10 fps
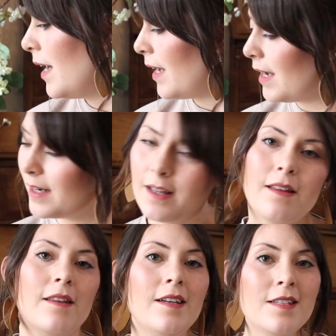
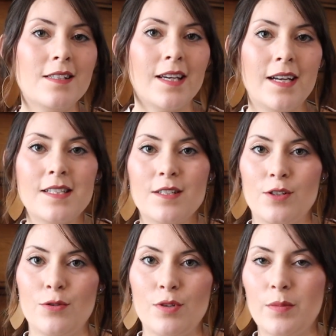And this set is
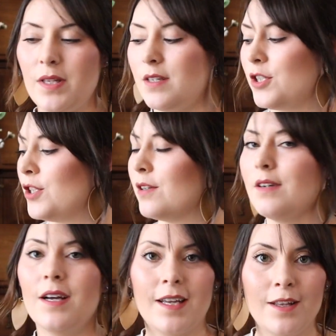new to me this
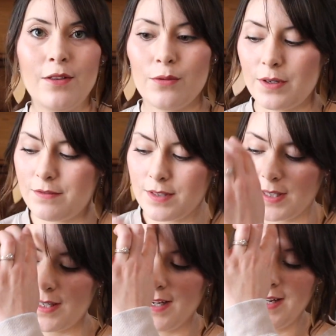year, again thrifted.